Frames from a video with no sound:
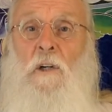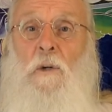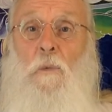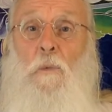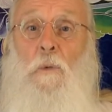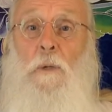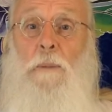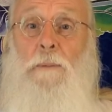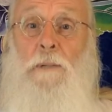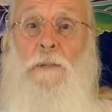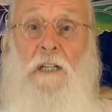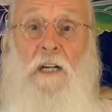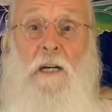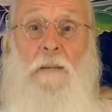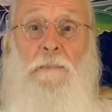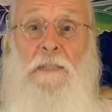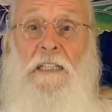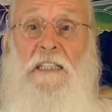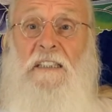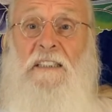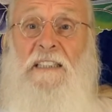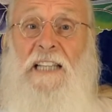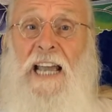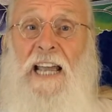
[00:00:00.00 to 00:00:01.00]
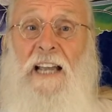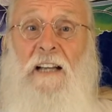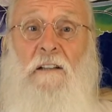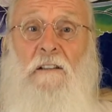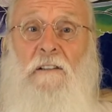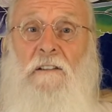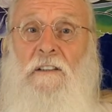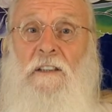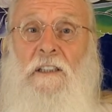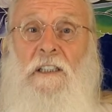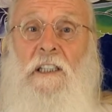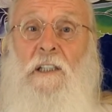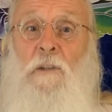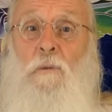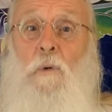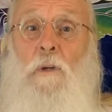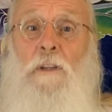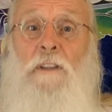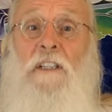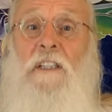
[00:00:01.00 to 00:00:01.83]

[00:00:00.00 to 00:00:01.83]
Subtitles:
We become entangled in what